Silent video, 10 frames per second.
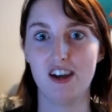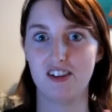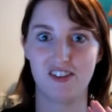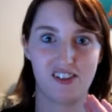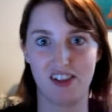because
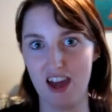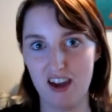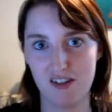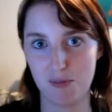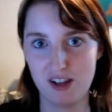it's the
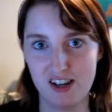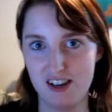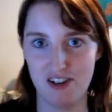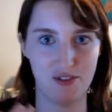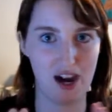last minute
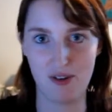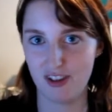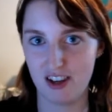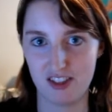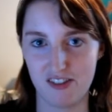and you have to
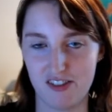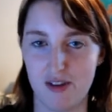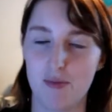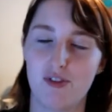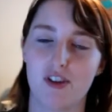get this
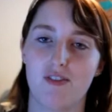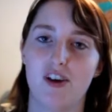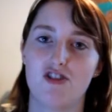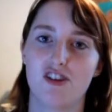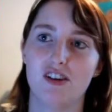done before the
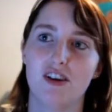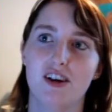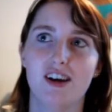convention,